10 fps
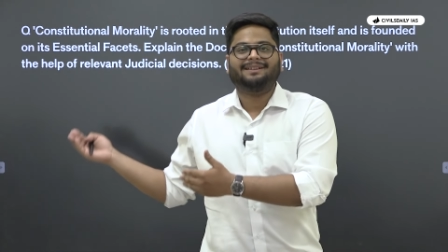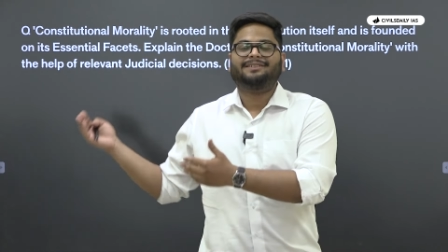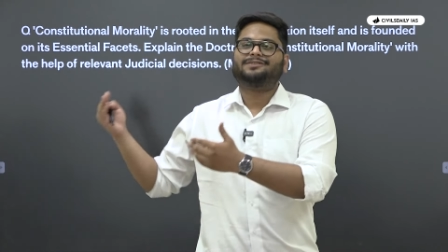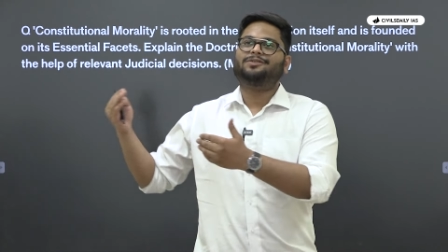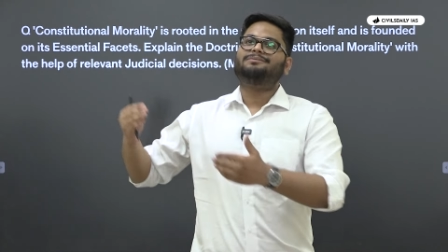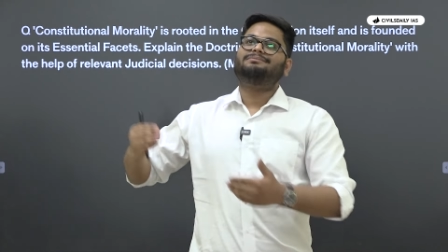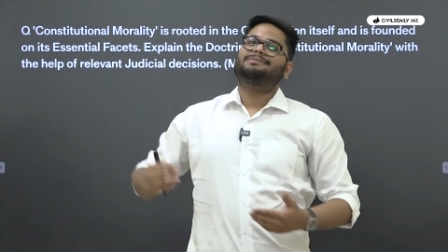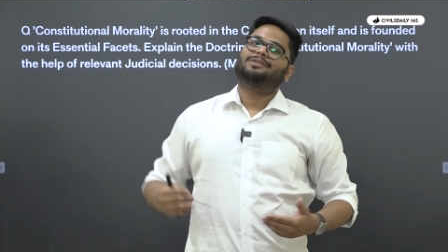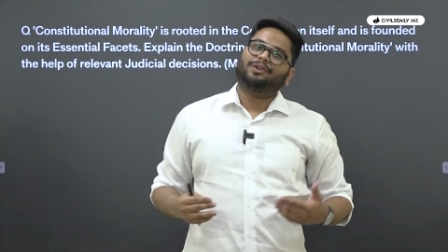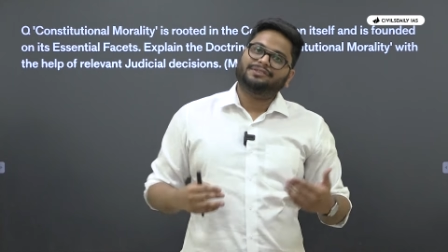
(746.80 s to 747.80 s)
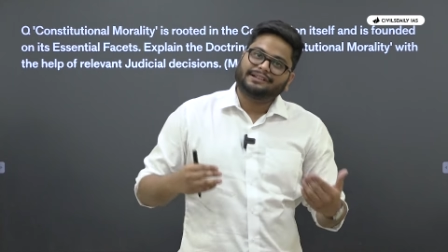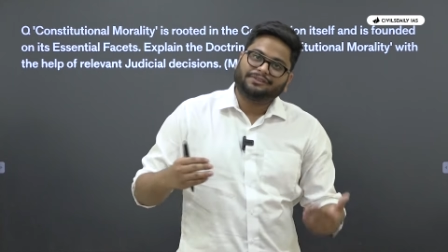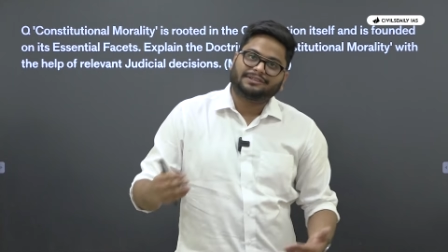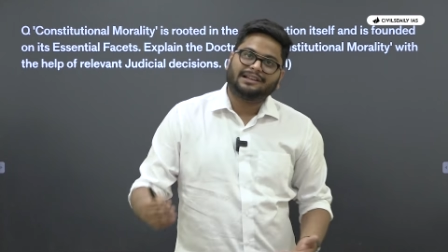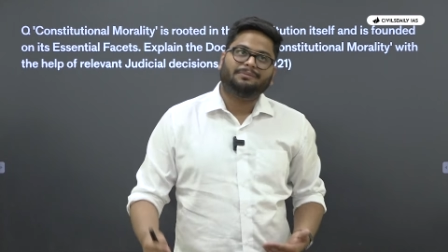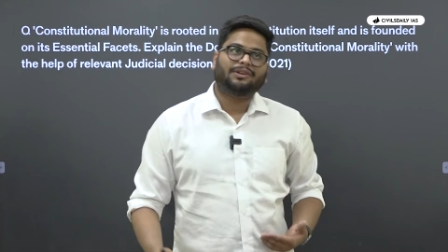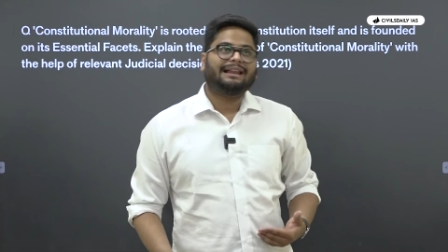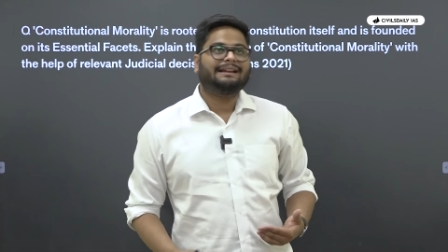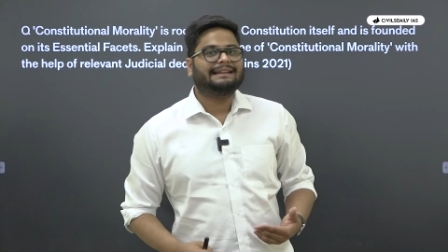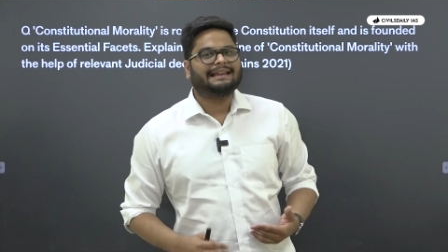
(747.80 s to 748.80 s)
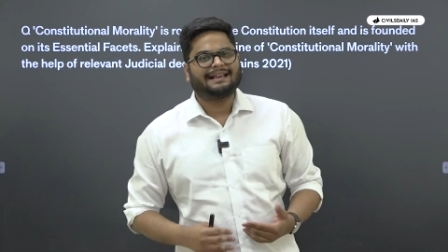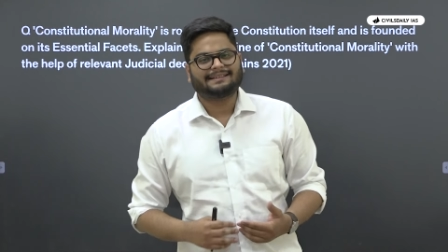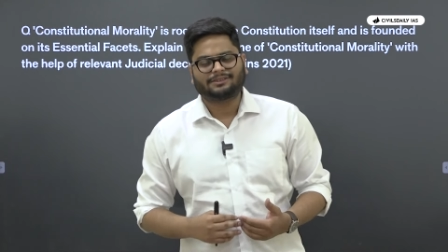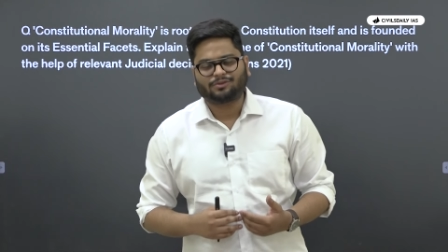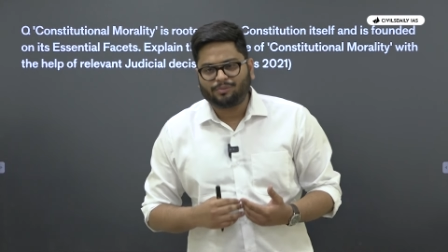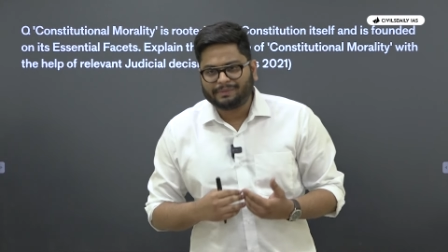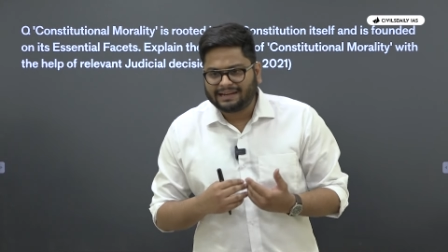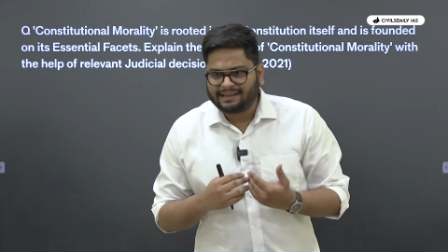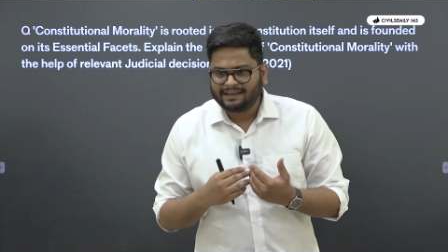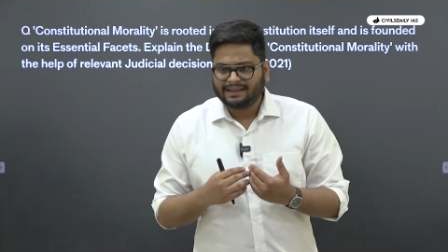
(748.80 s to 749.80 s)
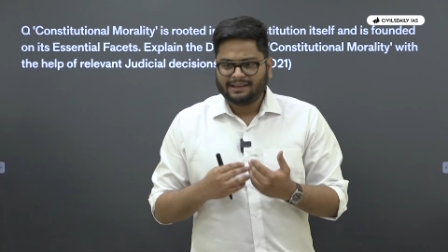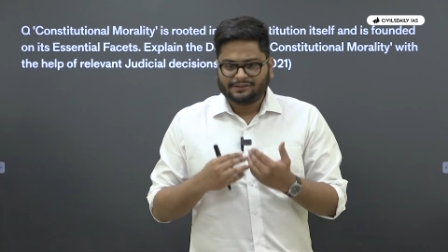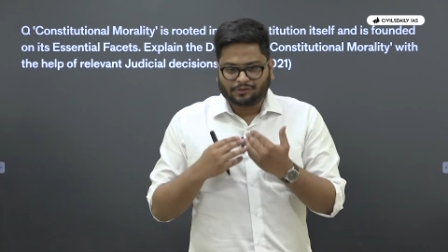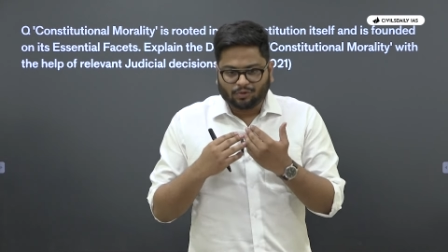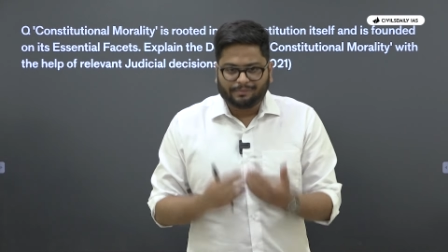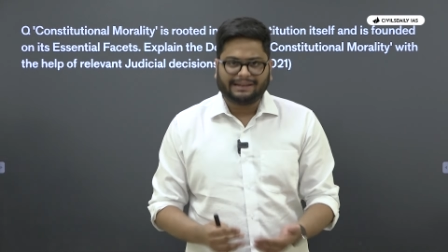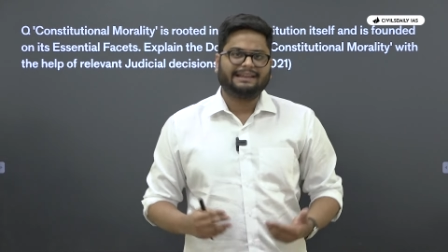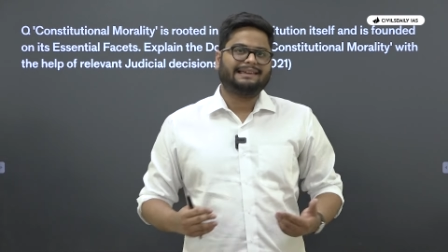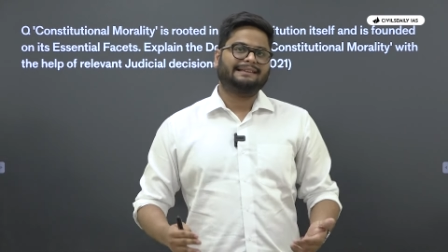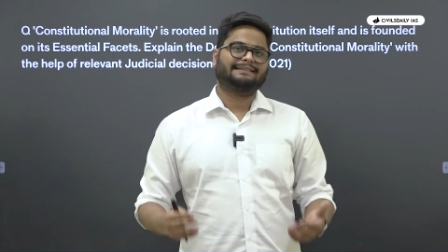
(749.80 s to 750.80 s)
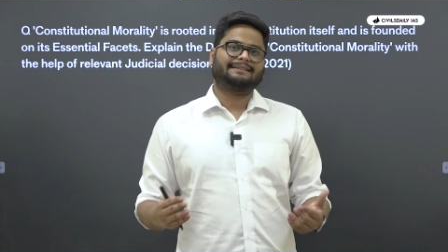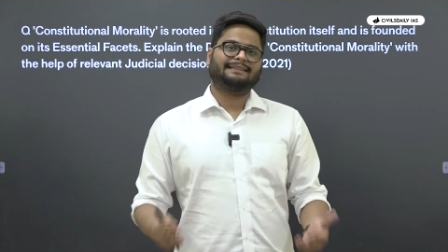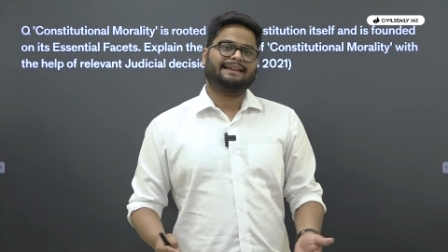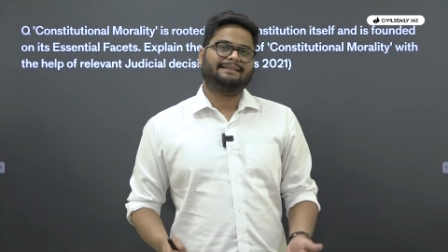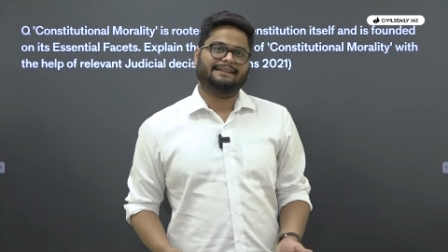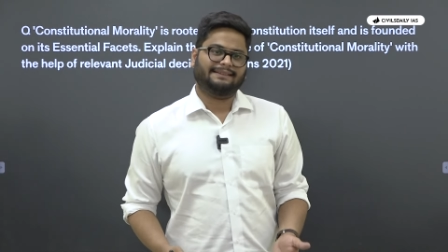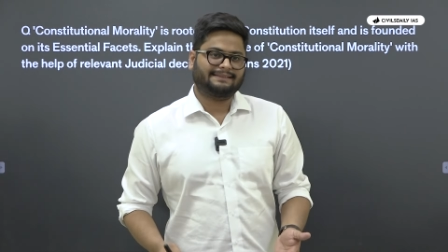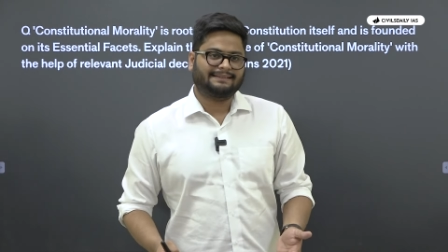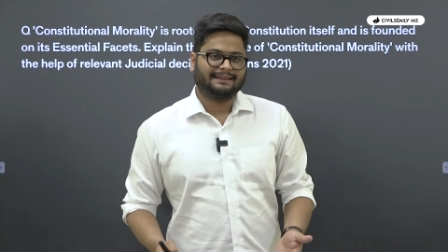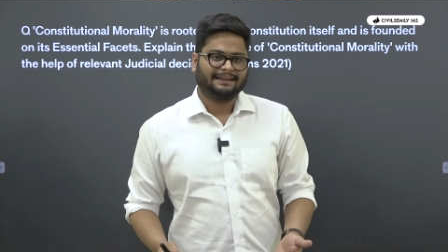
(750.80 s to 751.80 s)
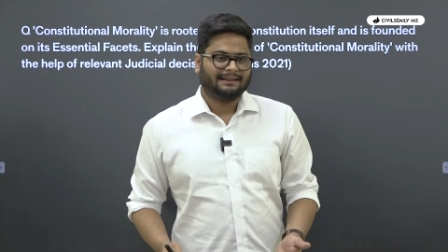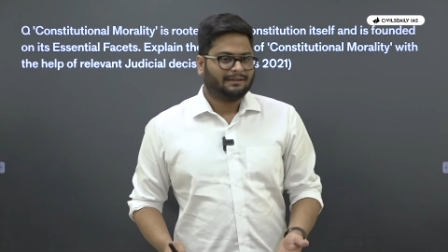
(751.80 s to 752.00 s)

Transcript: So constitutional morality has so many, so many cases like this.